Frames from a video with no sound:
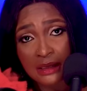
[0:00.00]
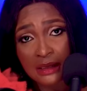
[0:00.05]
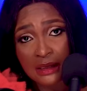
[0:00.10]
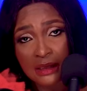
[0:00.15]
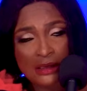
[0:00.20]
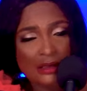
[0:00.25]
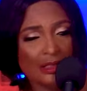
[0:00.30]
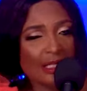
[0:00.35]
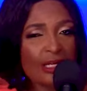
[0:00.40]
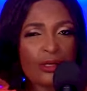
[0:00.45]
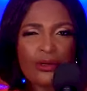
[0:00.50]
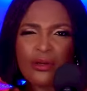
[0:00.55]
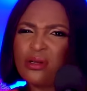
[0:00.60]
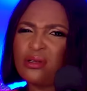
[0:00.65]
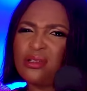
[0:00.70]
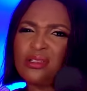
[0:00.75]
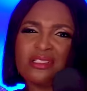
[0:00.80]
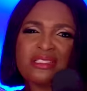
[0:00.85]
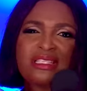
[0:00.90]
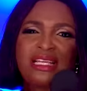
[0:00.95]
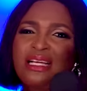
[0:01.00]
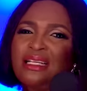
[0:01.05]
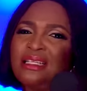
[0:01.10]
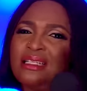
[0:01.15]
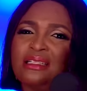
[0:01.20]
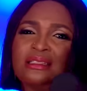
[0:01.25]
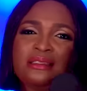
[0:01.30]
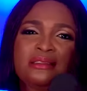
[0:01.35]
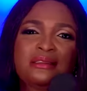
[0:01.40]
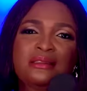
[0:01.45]
Because I don't understand
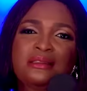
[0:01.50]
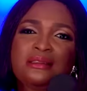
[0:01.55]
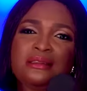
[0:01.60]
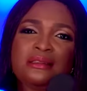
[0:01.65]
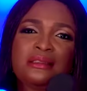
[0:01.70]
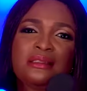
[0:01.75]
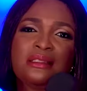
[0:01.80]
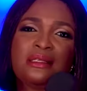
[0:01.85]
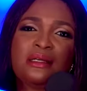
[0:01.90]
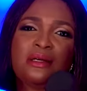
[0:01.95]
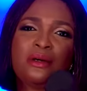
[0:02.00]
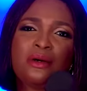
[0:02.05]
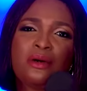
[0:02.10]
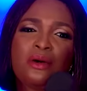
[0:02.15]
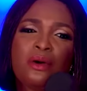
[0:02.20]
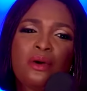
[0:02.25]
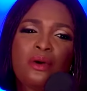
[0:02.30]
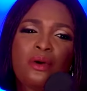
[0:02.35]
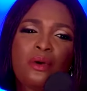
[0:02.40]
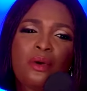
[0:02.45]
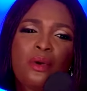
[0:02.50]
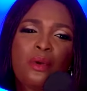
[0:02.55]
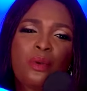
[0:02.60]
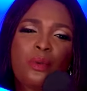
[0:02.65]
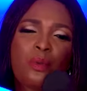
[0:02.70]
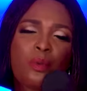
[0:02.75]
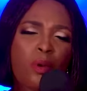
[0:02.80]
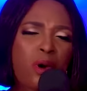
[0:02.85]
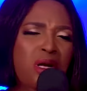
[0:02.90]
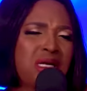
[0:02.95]
it.
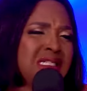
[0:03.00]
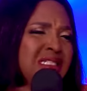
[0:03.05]
What